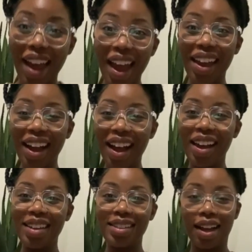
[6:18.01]
Hey
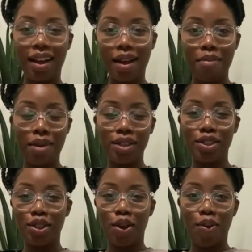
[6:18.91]
guys,
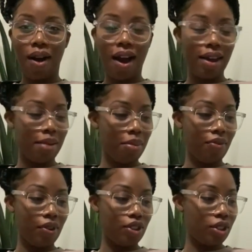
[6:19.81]
so I am
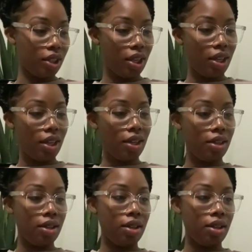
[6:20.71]
officially